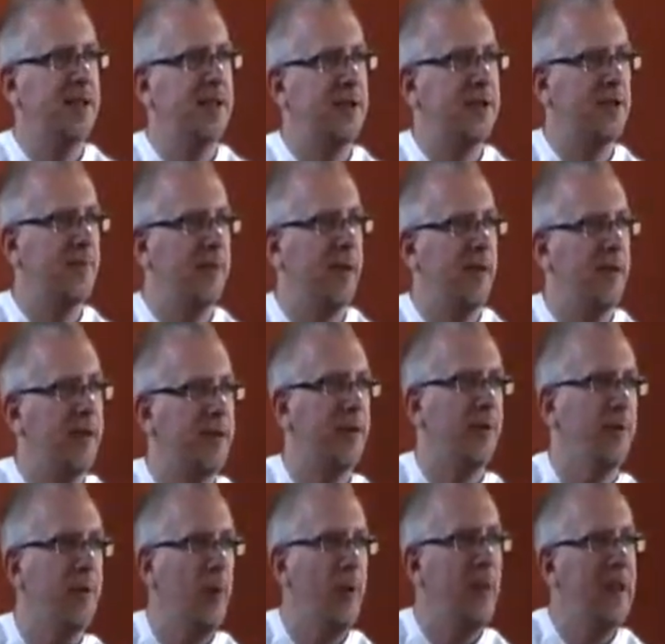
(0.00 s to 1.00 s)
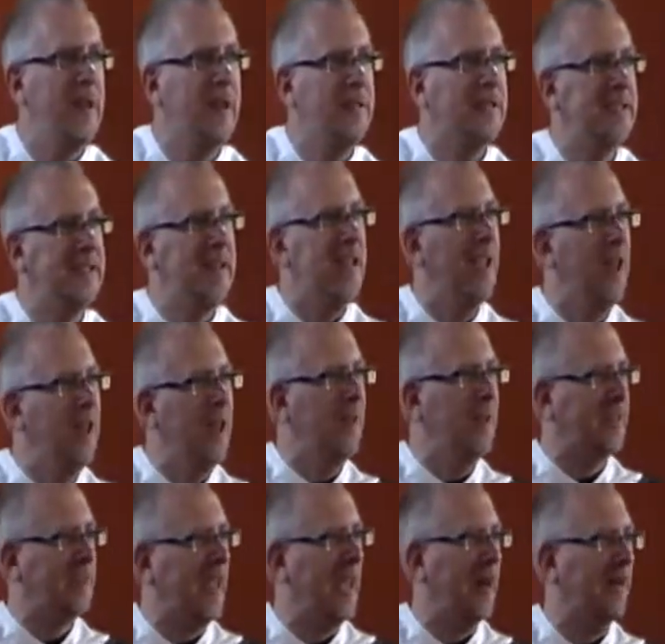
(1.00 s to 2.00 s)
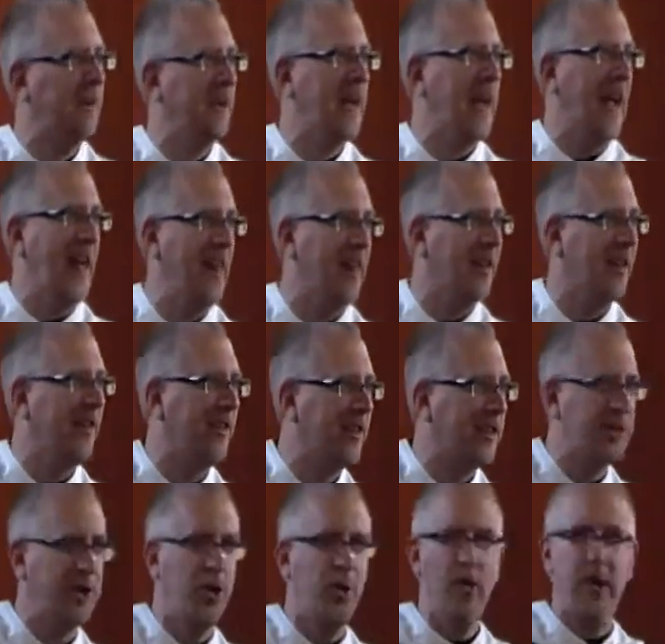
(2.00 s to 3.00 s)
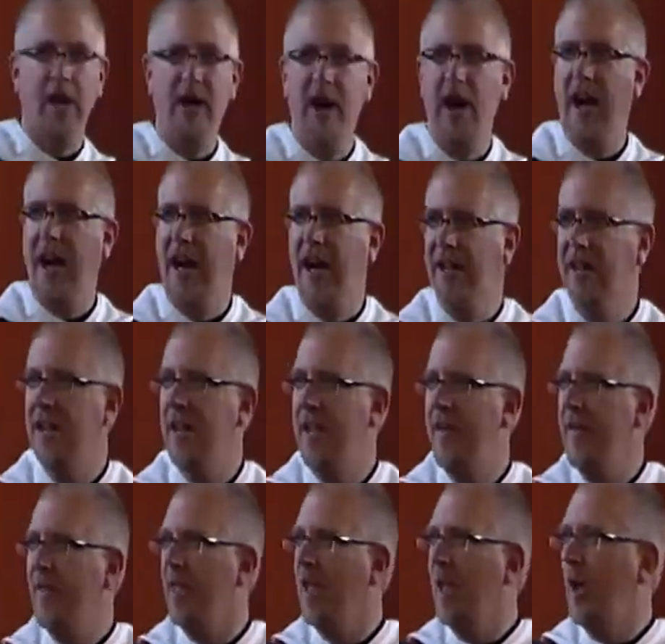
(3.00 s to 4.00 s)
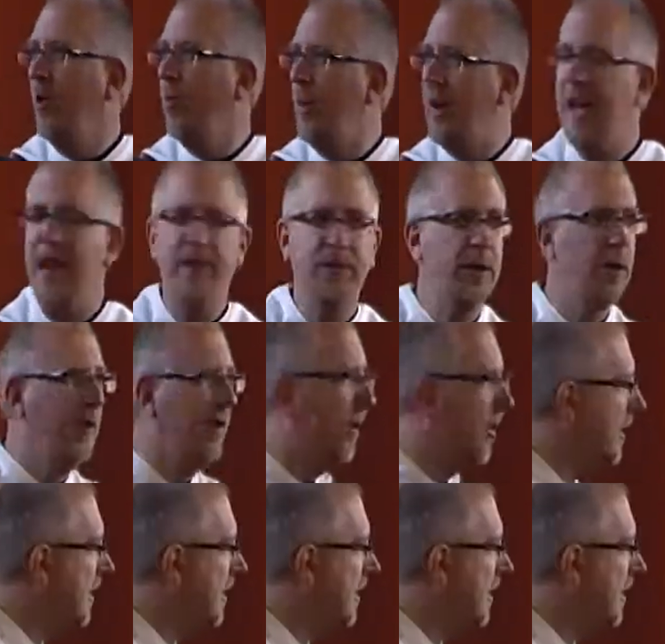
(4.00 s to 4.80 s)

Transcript: sisters and brothers, when we deal with that reality that's going on, we have to